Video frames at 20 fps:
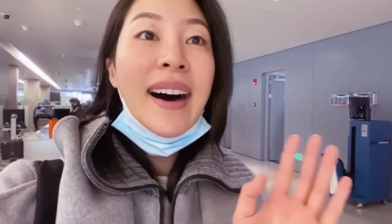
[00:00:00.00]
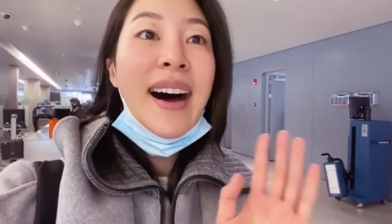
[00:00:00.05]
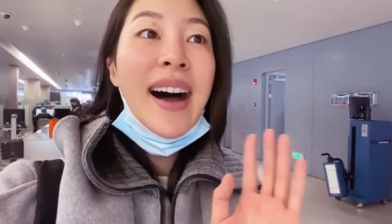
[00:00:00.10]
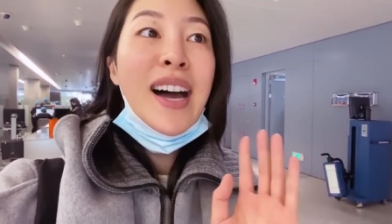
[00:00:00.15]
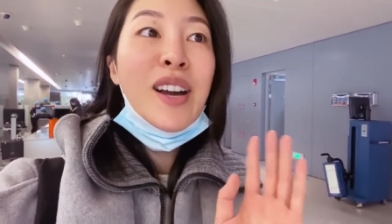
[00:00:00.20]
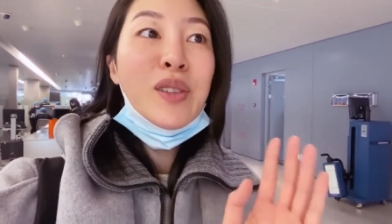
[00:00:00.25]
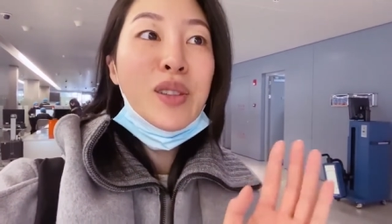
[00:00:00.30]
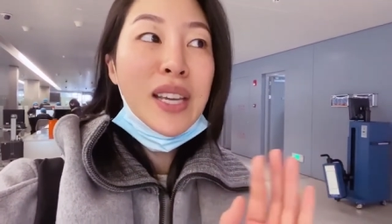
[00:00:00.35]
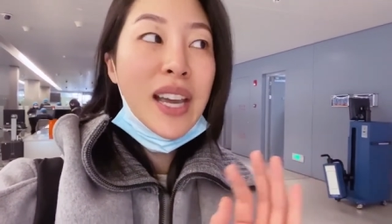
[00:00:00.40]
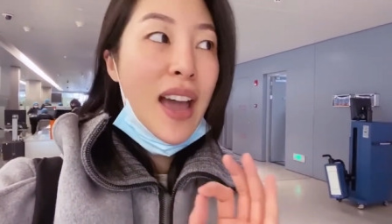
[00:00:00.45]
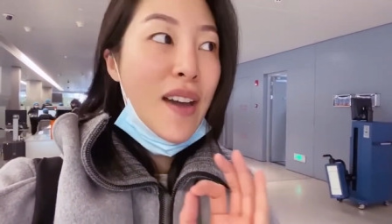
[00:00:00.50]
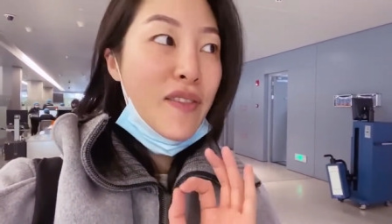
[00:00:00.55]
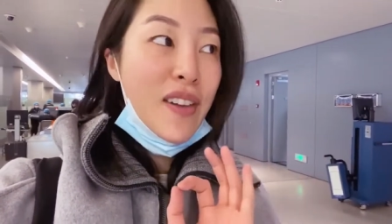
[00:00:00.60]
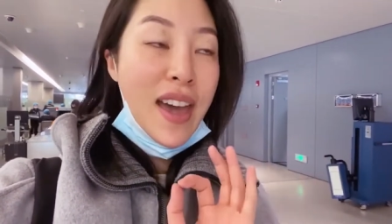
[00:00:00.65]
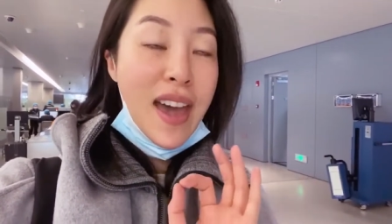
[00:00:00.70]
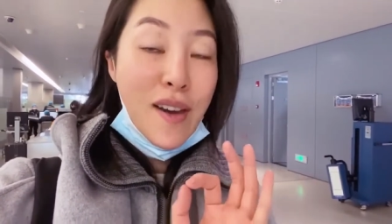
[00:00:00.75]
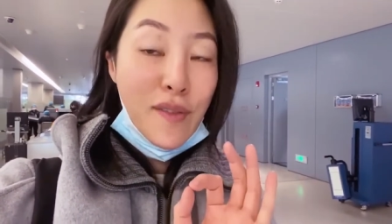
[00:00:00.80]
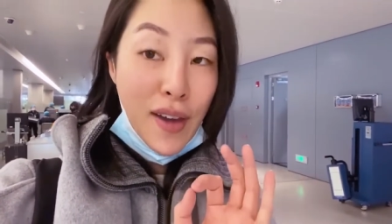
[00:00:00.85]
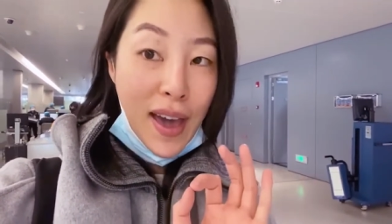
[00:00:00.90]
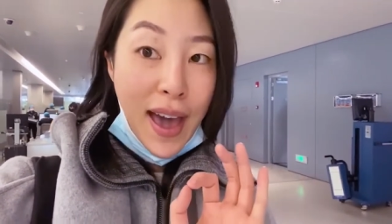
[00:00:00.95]
I don't think I've
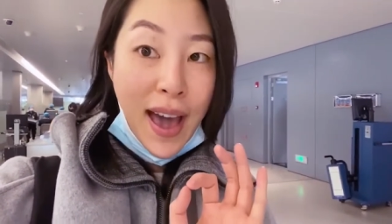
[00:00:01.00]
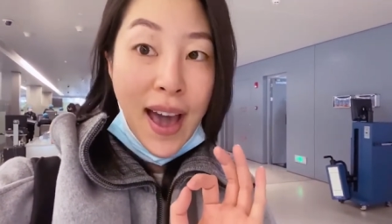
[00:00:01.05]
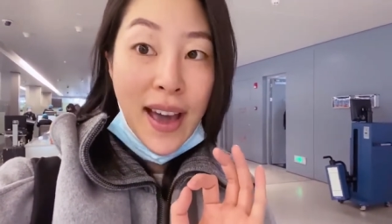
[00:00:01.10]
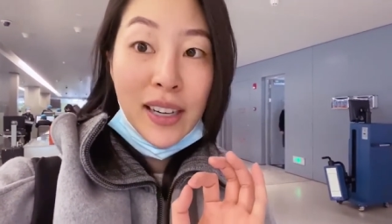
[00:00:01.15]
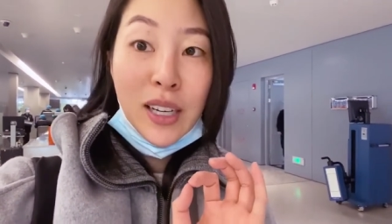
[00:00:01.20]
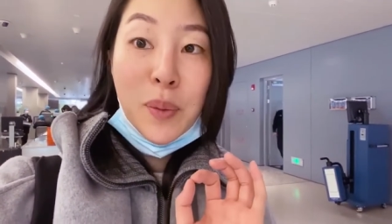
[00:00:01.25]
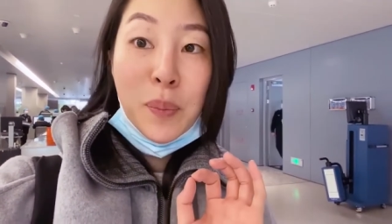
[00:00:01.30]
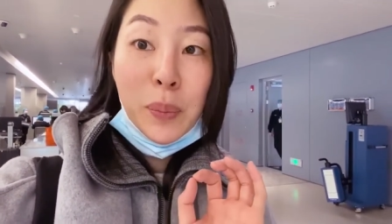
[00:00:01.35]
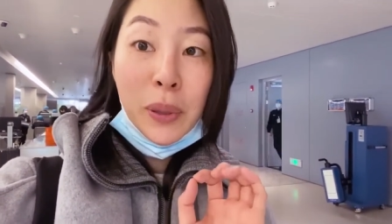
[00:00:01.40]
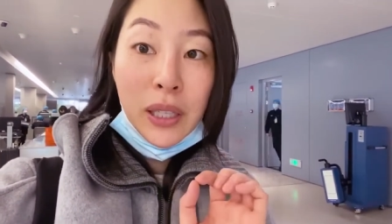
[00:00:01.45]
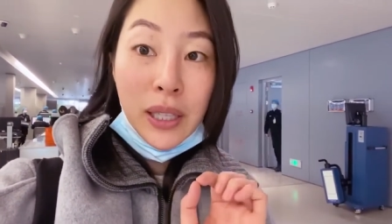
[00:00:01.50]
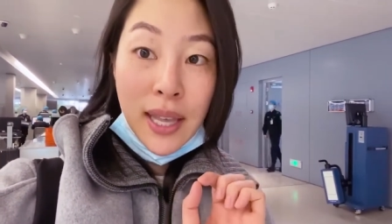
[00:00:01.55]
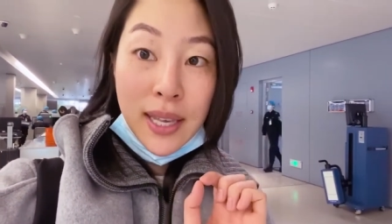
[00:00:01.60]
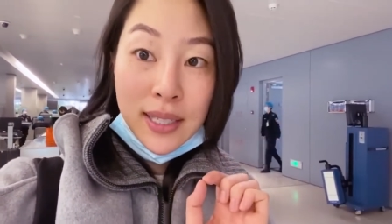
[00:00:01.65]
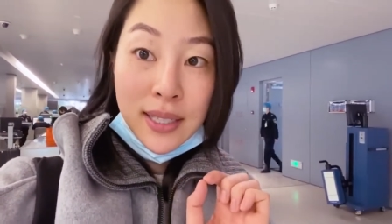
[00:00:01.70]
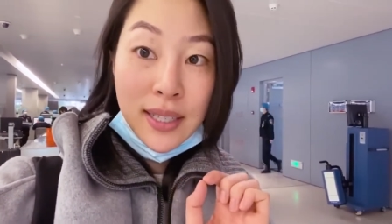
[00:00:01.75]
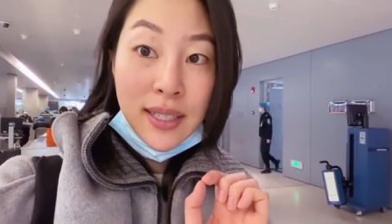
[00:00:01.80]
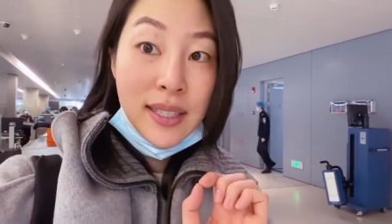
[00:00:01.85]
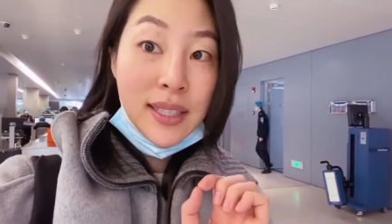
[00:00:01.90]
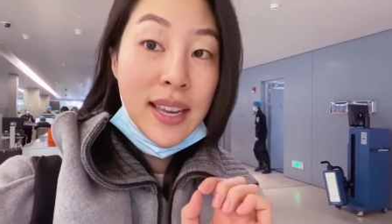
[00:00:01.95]
ever had a
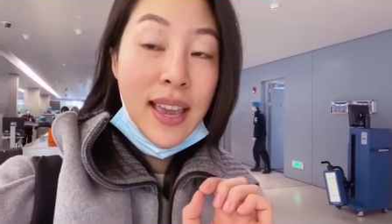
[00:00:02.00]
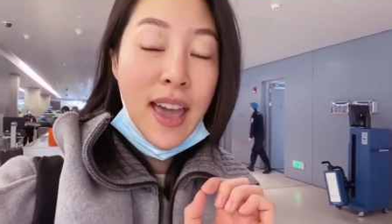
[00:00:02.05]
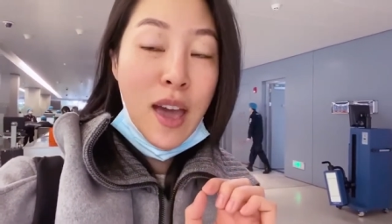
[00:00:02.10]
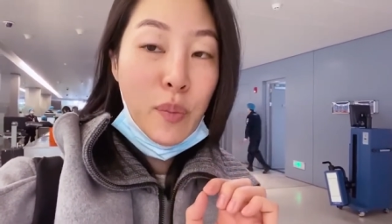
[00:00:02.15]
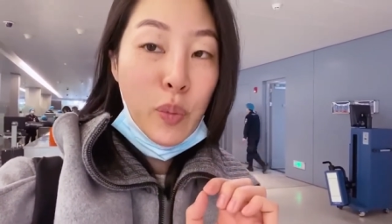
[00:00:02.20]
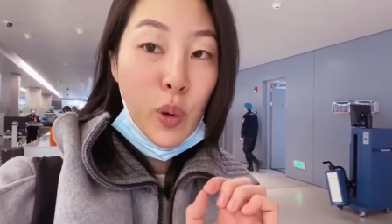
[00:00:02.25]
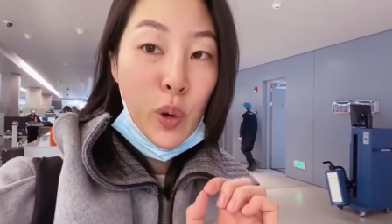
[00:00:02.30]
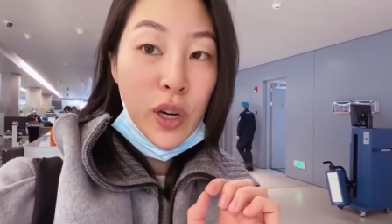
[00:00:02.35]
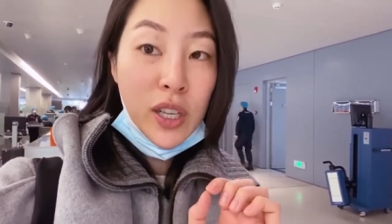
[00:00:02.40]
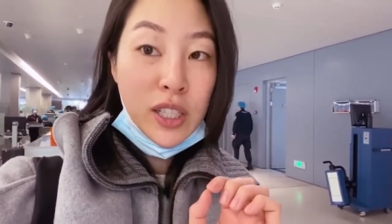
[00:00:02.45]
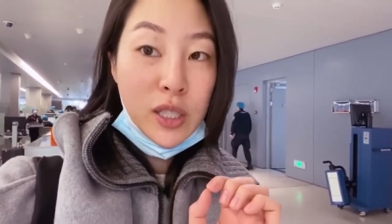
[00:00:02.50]
pleasant airport